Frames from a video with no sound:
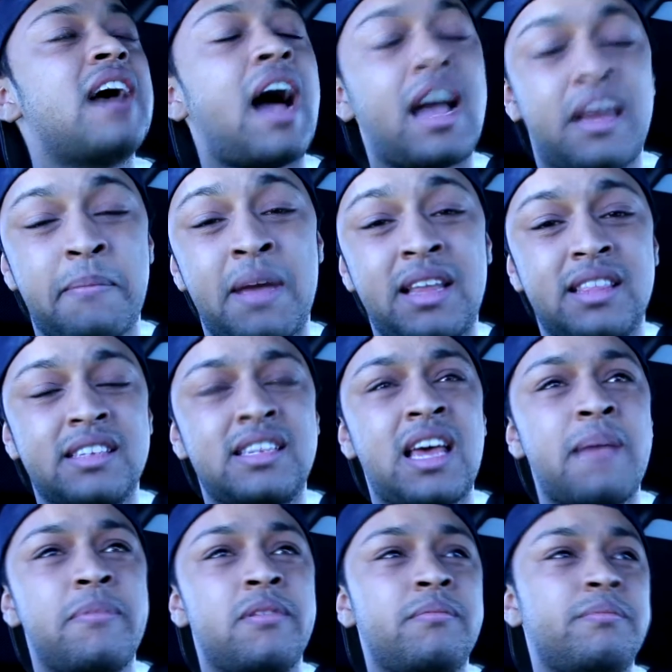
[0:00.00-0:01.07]
I can make this
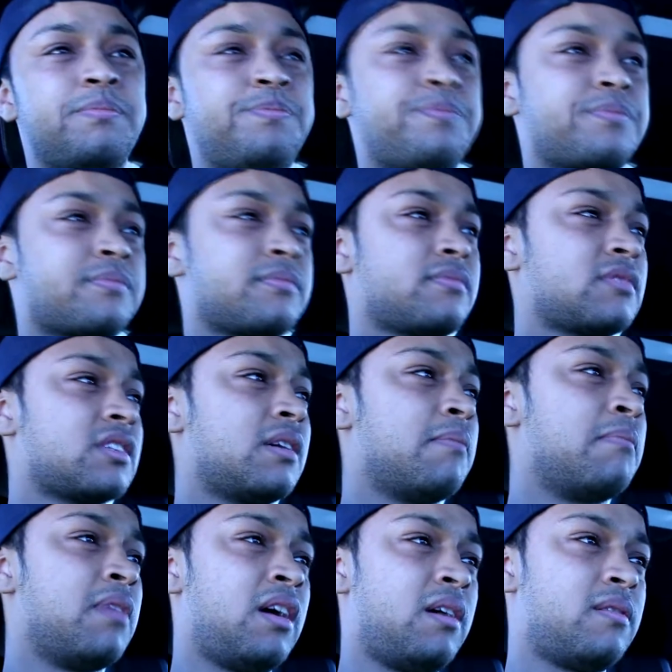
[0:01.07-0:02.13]
happen.
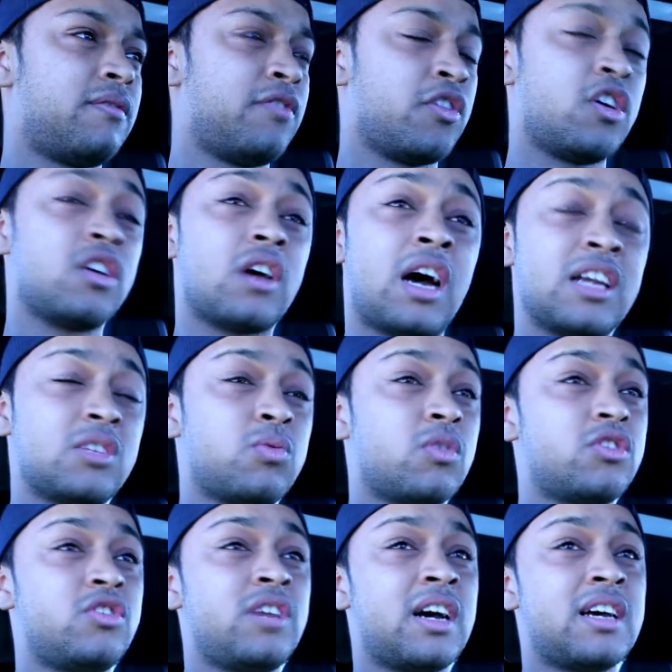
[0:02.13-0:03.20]
But I just
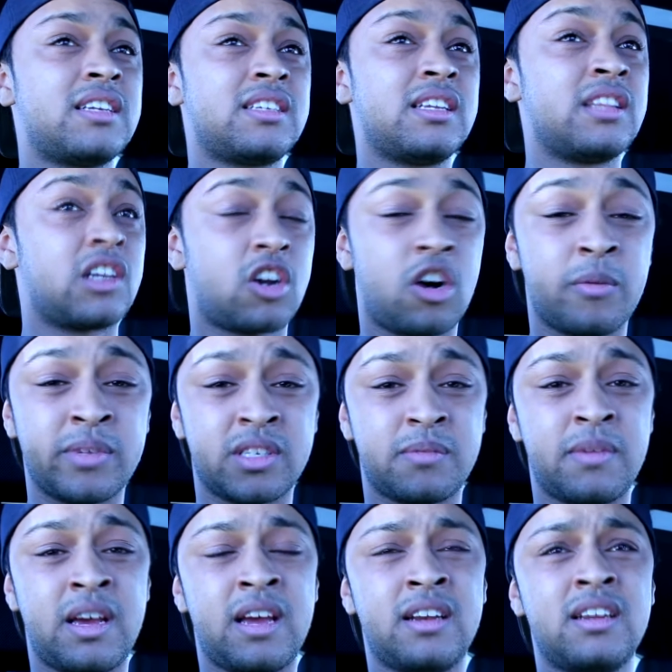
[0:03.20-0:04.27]
want you guys in the comments,
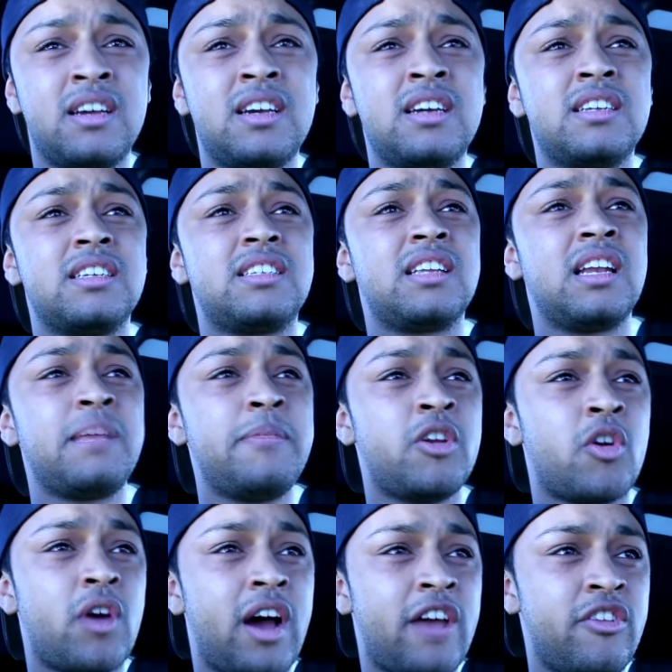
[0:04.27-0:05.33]
man, just to let me
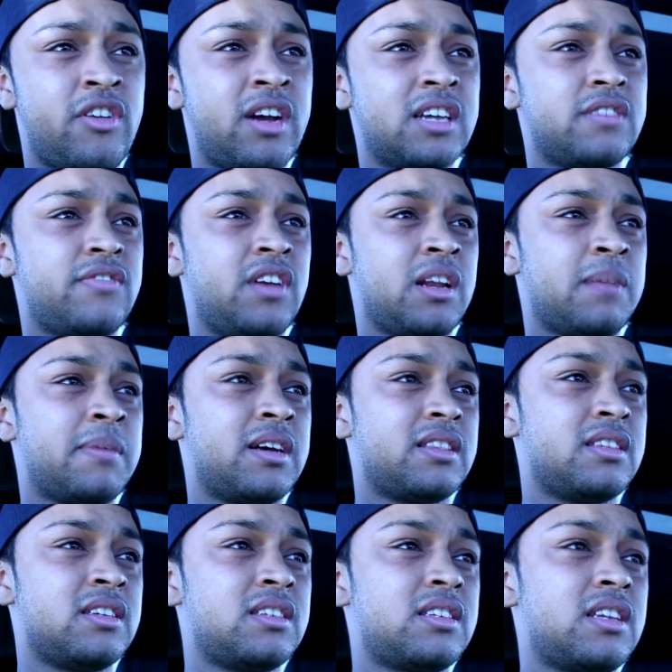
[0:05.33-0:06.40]
know how you guys feel about
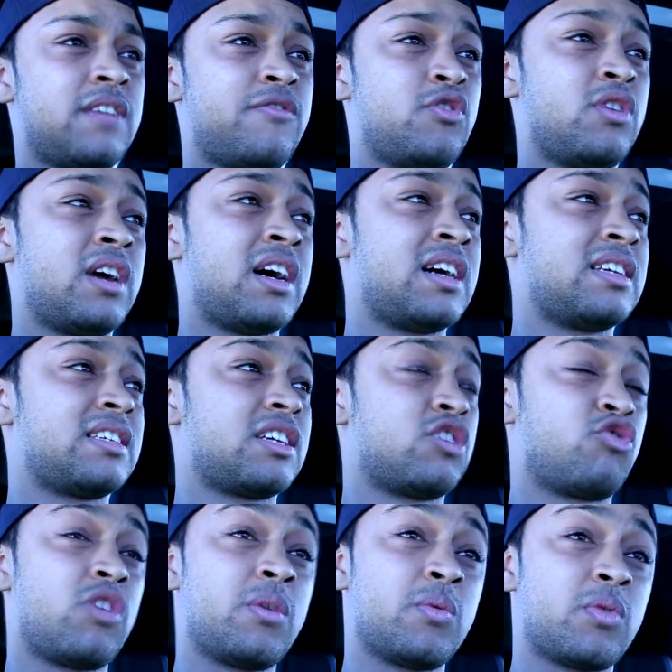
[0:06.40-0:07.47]
this. If you guys
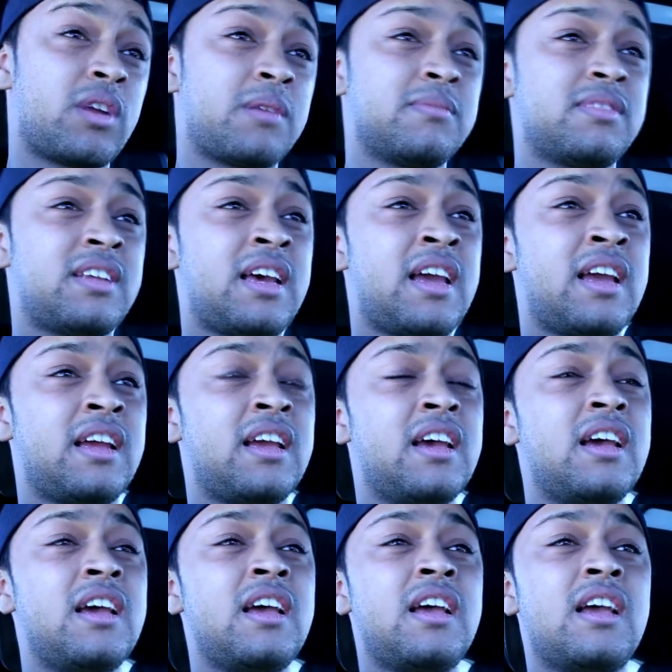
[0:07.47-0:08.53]
agree with what I'm saying,
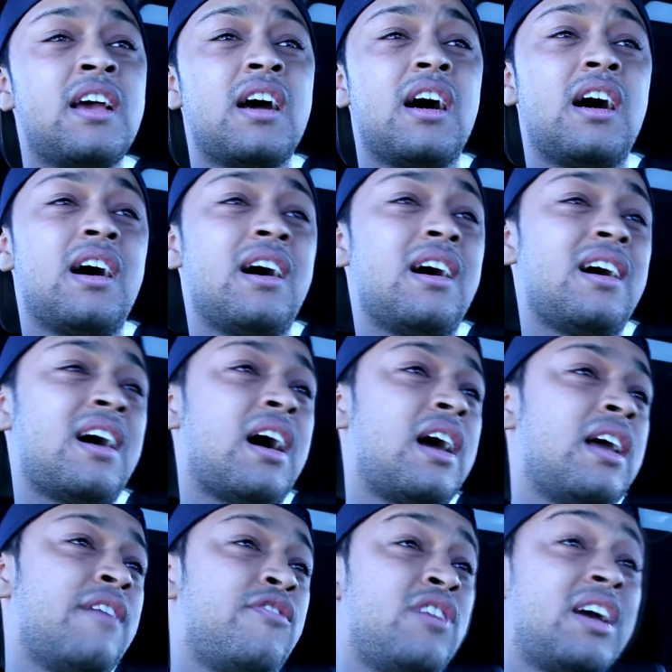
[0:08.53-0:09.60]

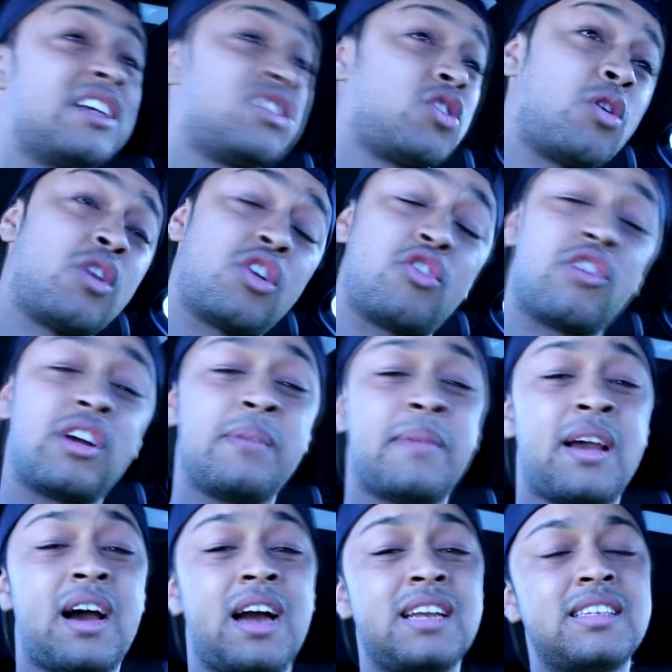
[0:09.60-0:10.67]
if you guys don't agree,
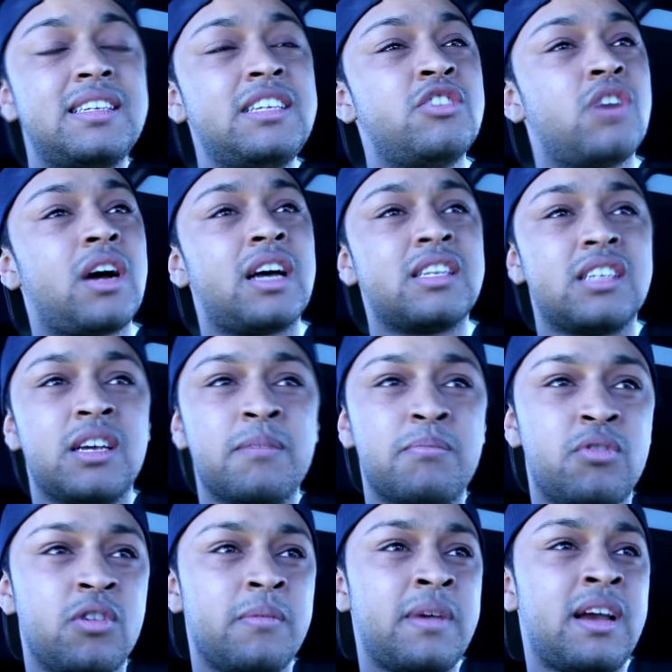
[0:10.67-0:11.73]
man, I just need your guys'
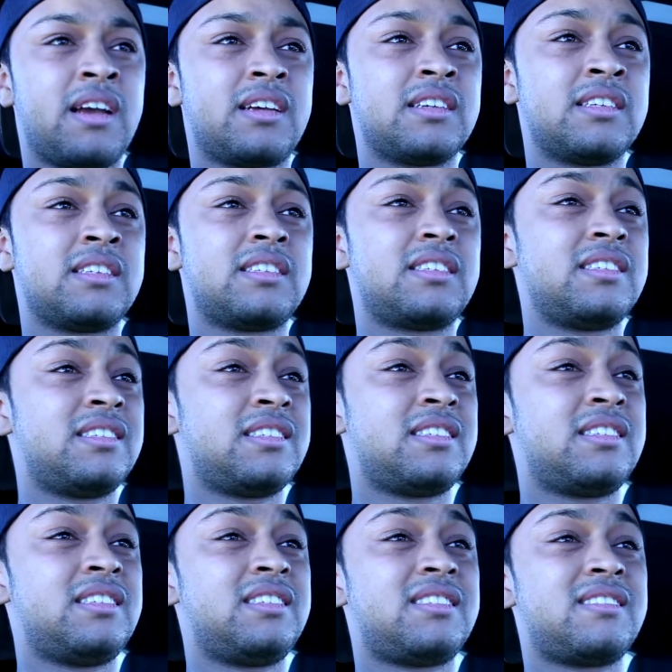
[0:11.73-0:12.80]
input, man, because
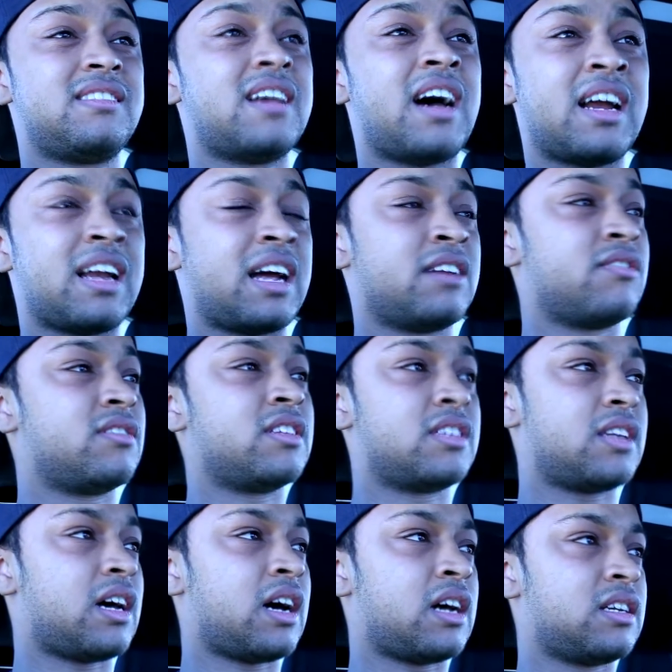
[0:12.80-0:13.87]
I love
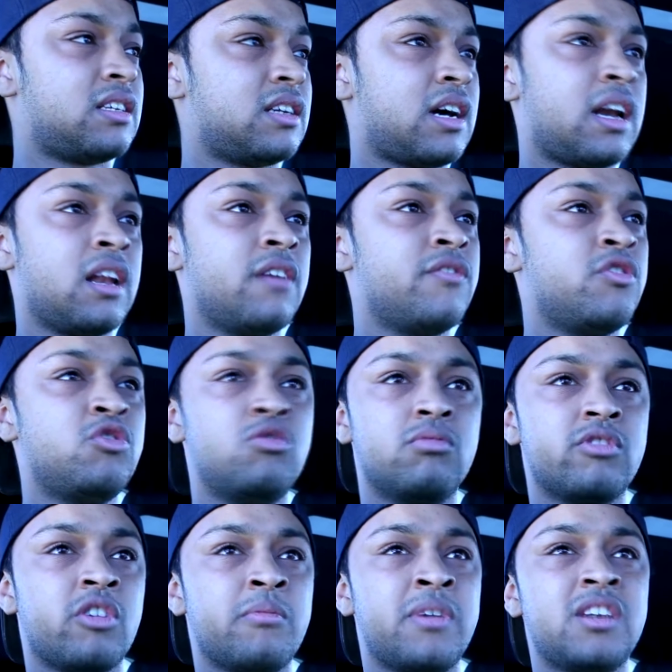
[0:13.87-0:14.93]
YouTube
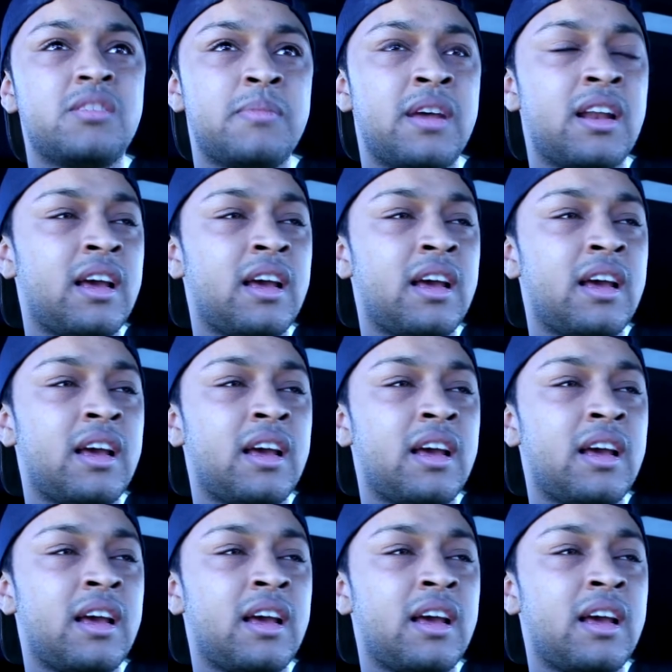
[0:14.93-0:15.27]
so much, man.